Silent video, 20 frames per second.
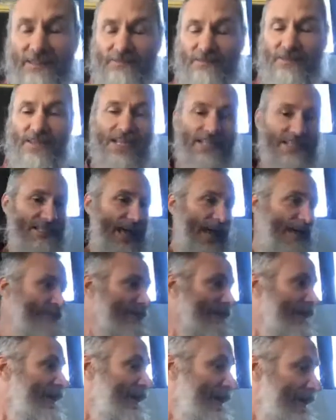that's that.
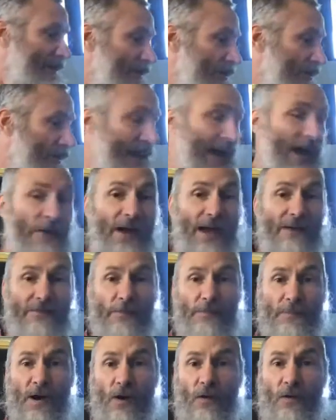So now I have a
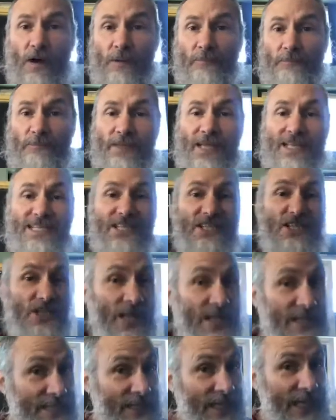poem. It's
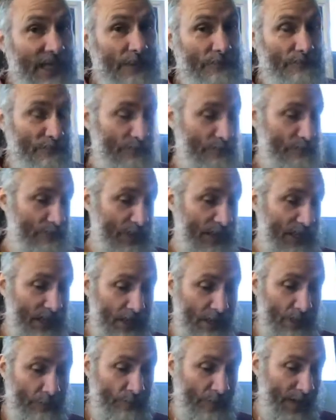just like
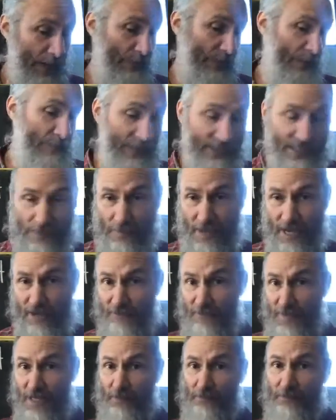Peter Piper picked a peck
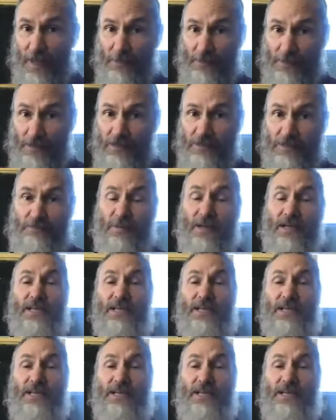of pickled peppers, but